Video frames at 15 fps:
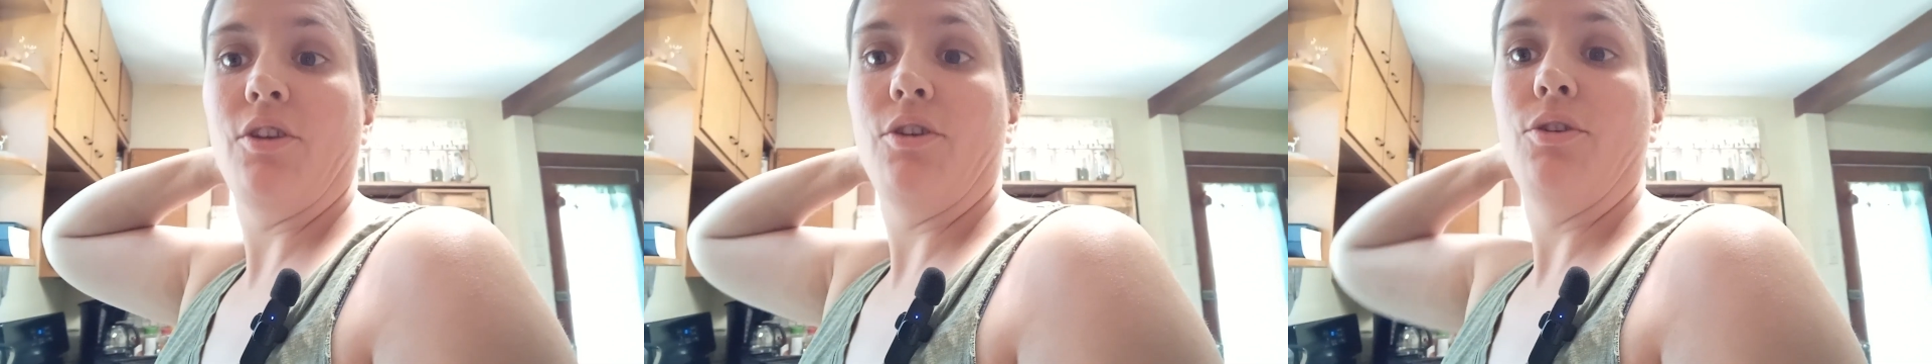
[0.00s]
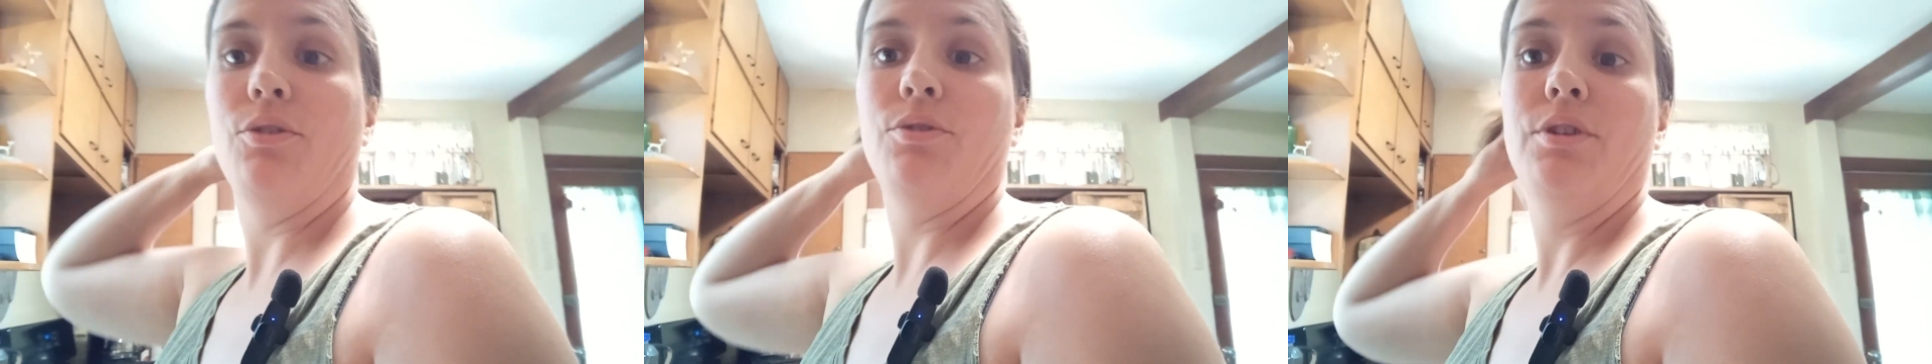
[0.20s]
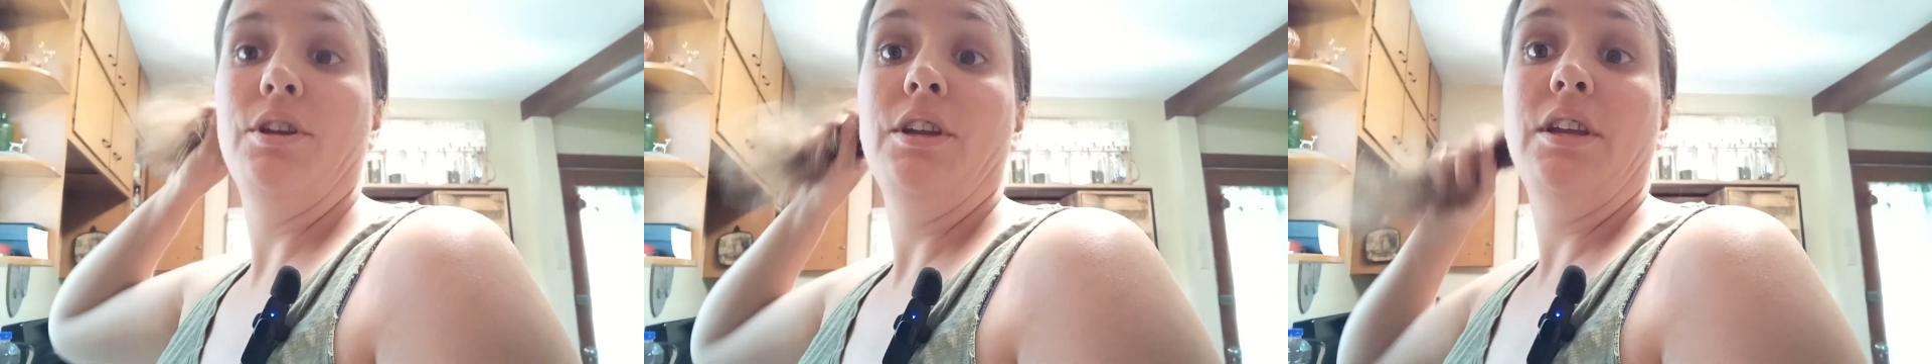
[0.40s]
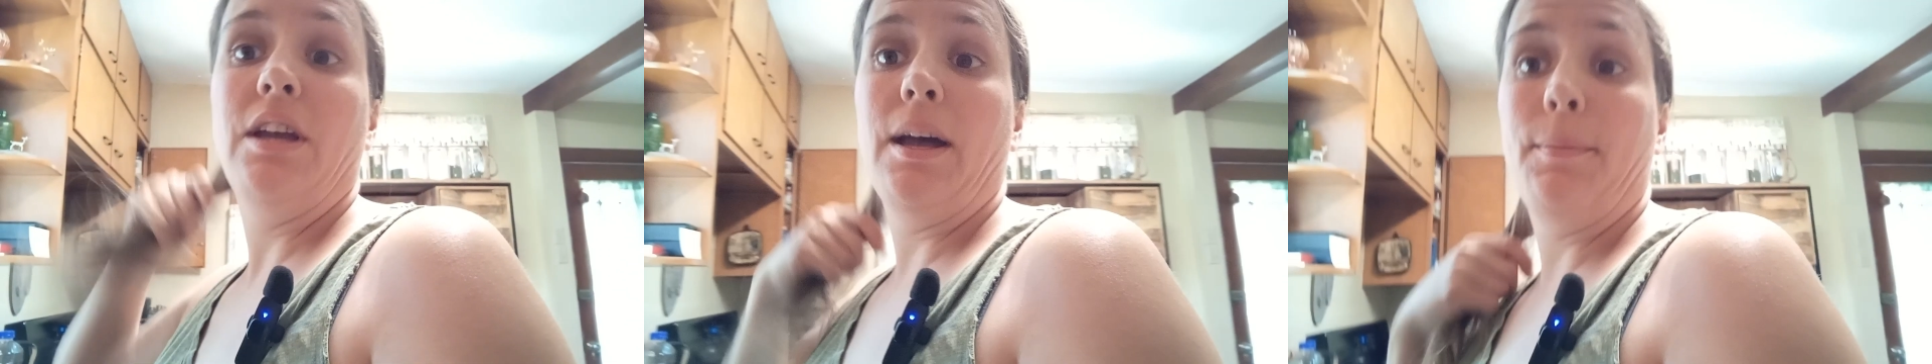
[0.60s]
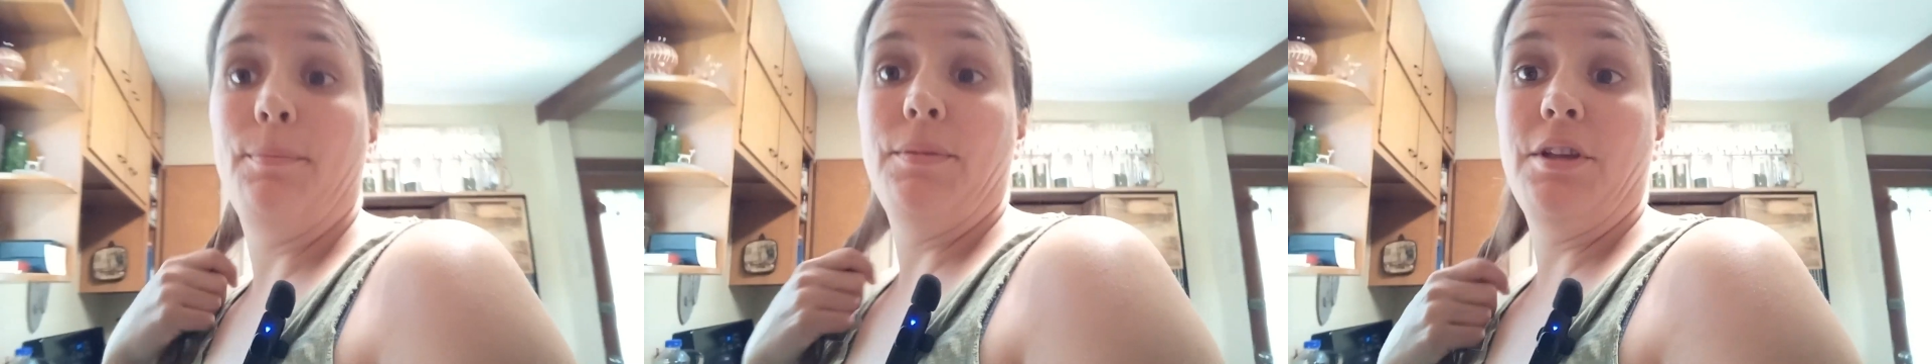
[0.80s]
so
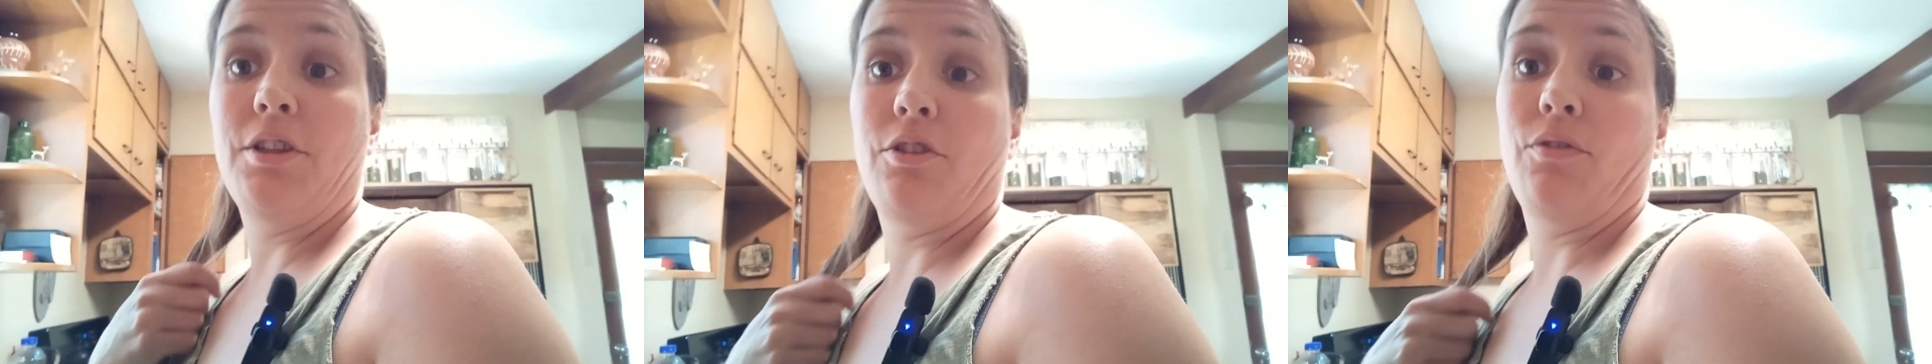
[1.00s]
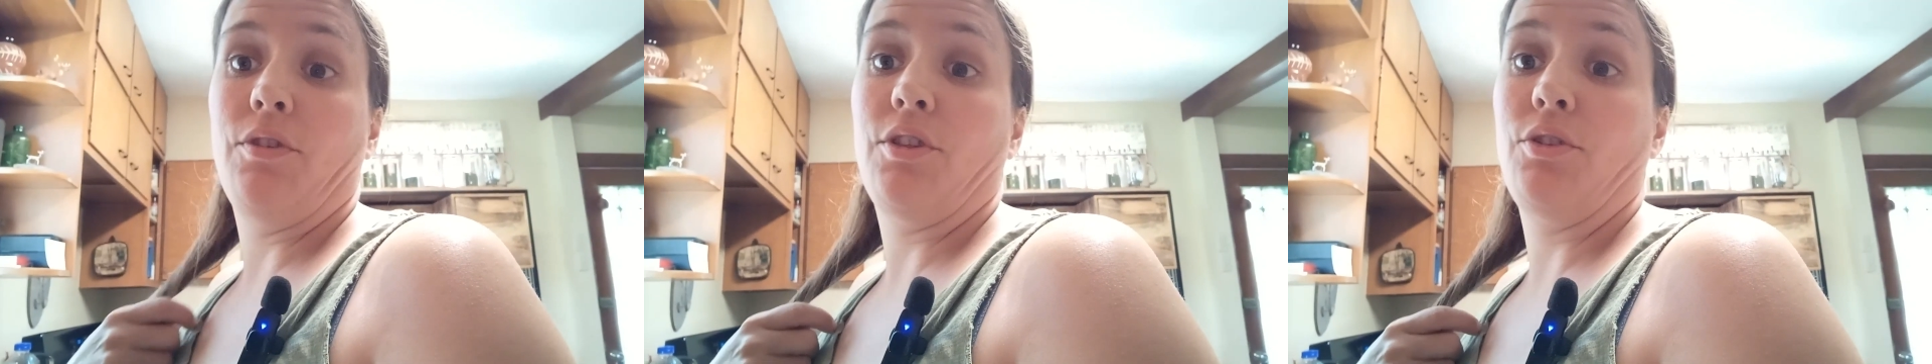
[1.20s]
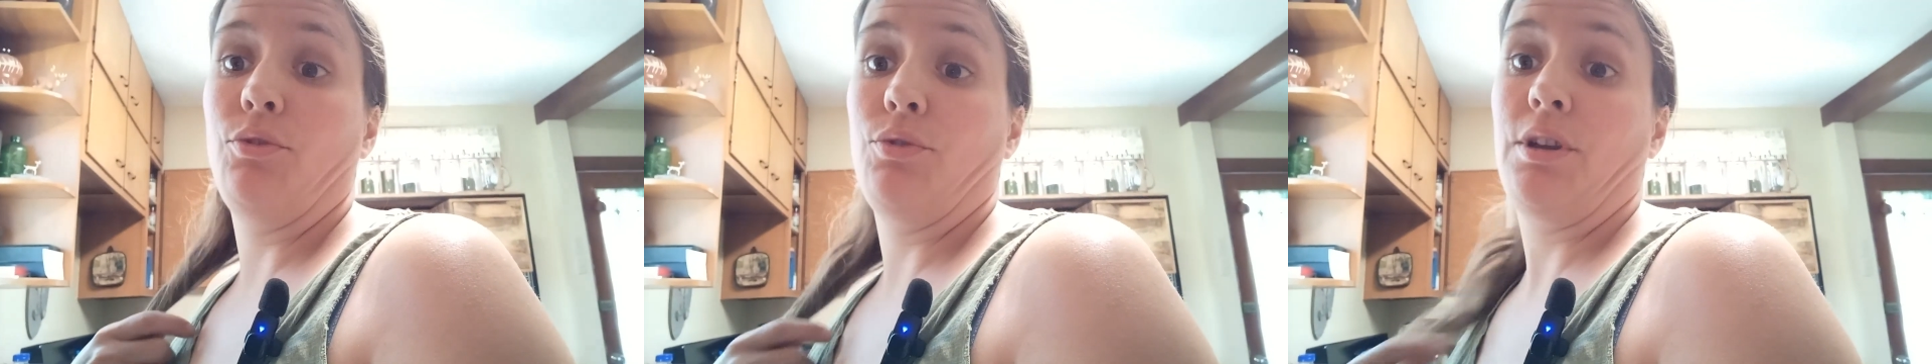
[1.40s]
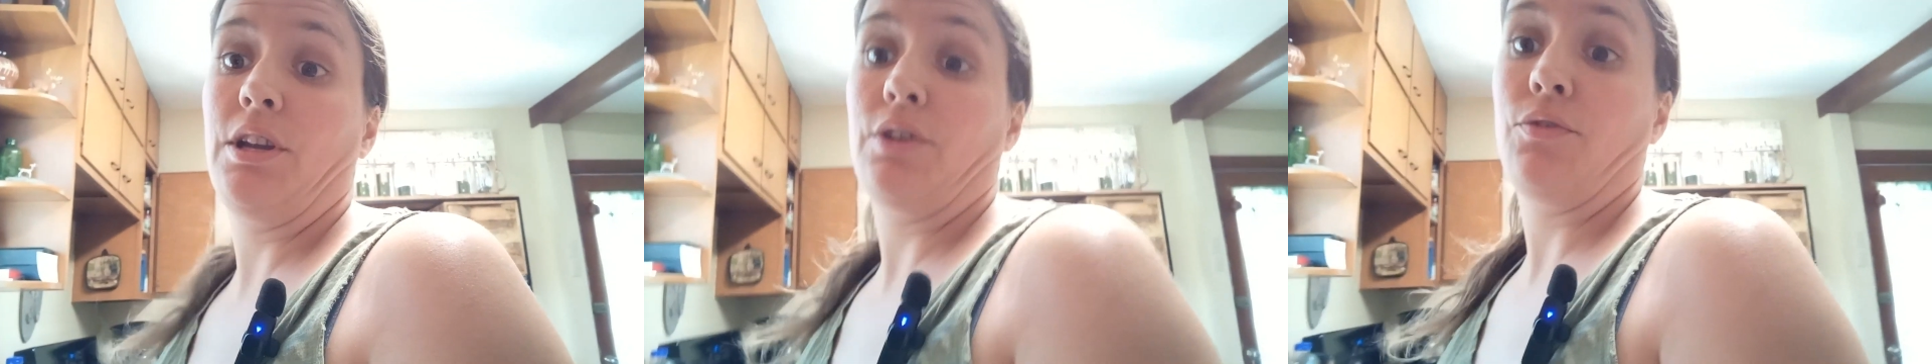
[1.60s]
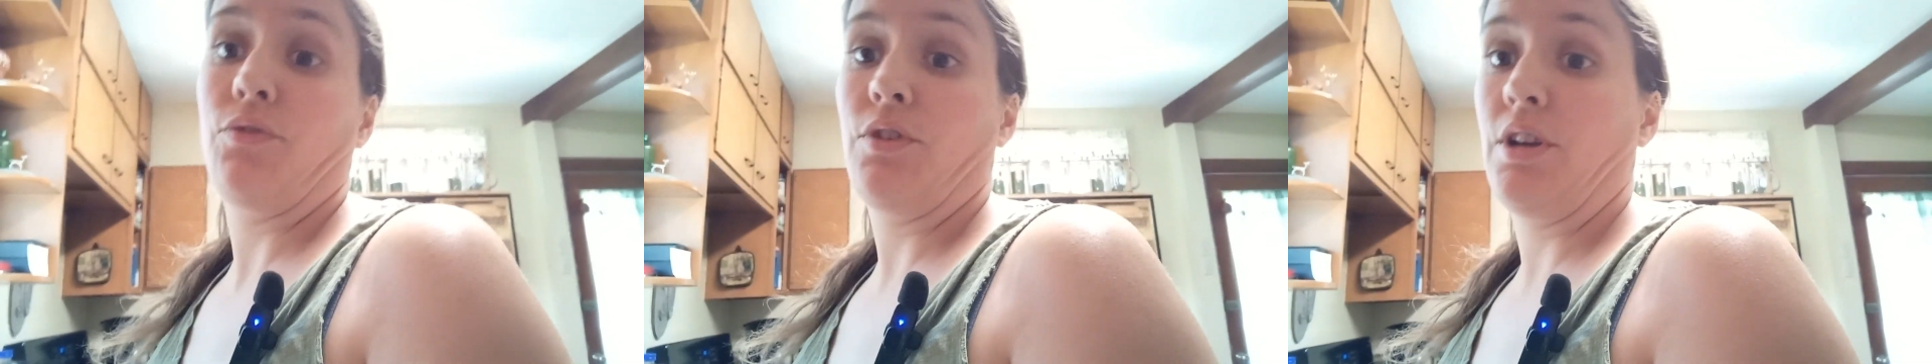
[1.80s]
that means we soon
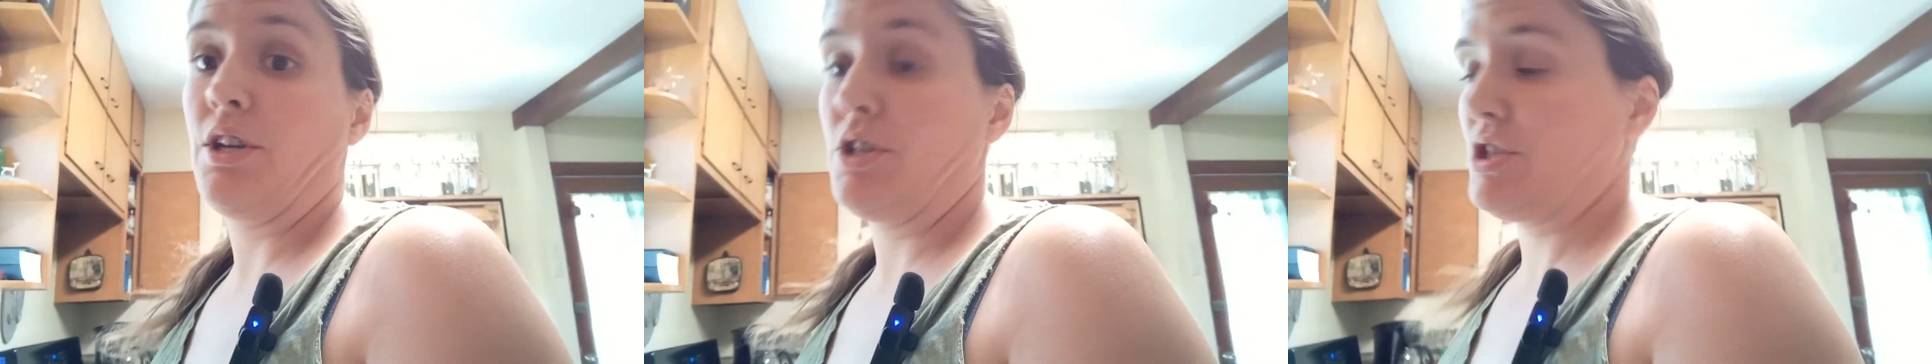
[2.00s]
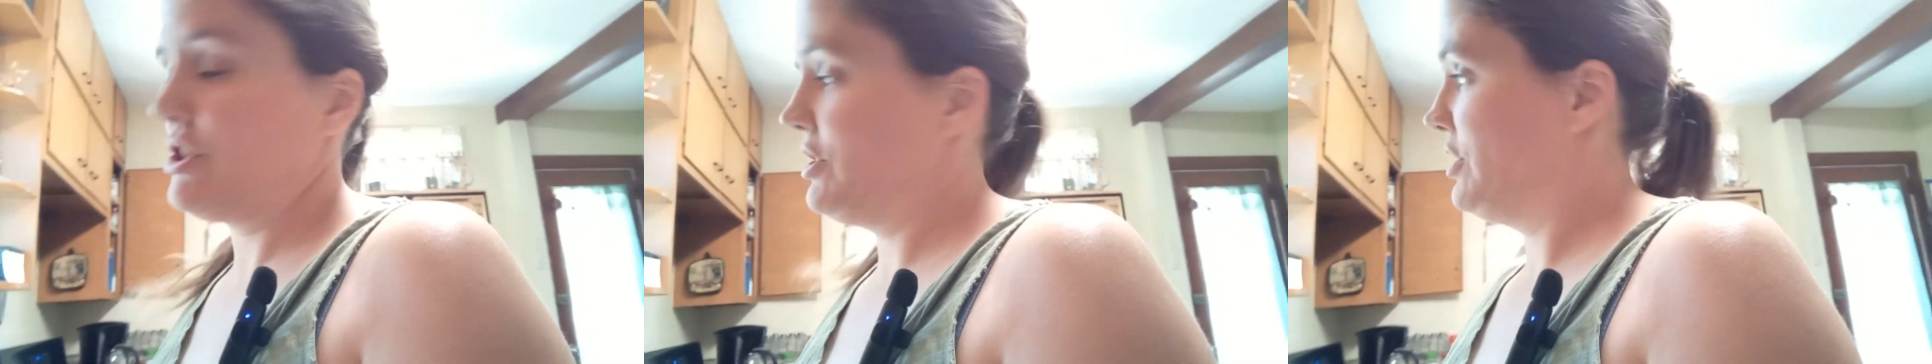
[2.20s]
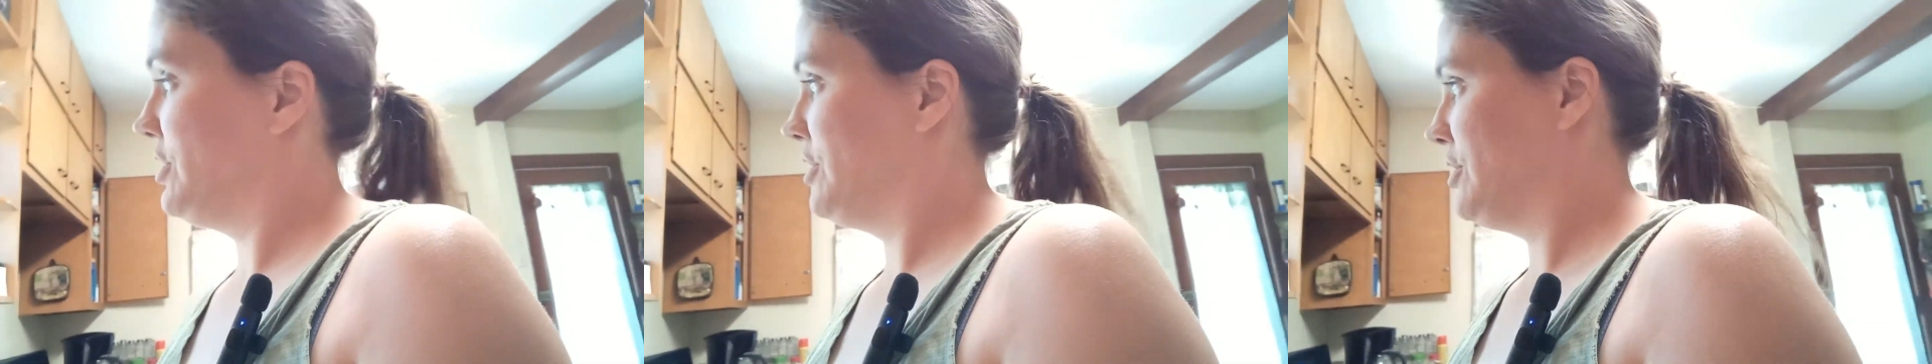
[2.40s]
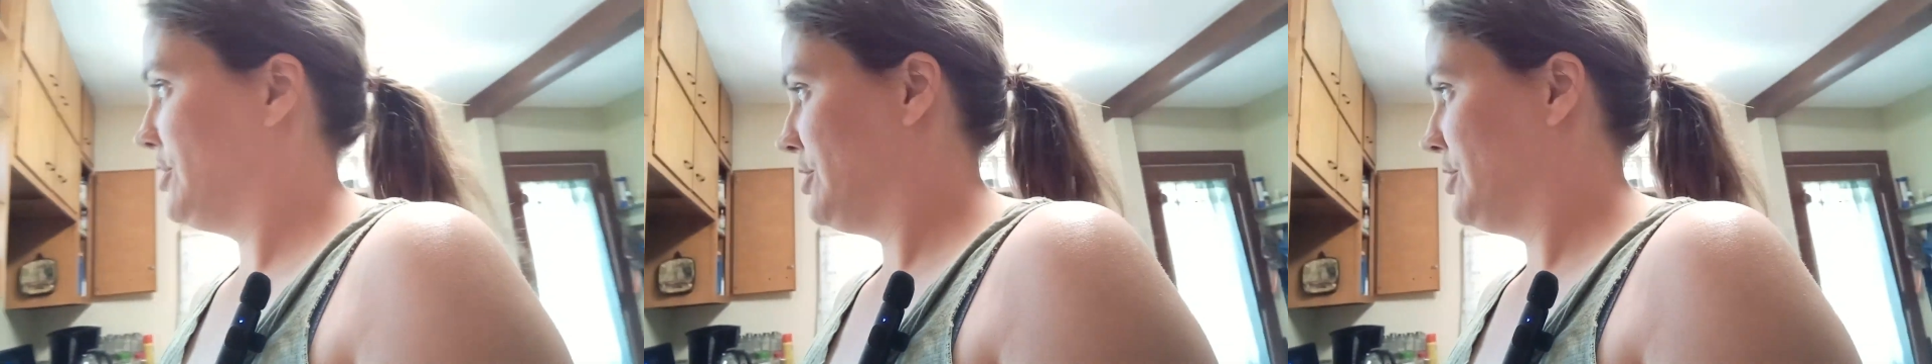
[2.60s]
get fresh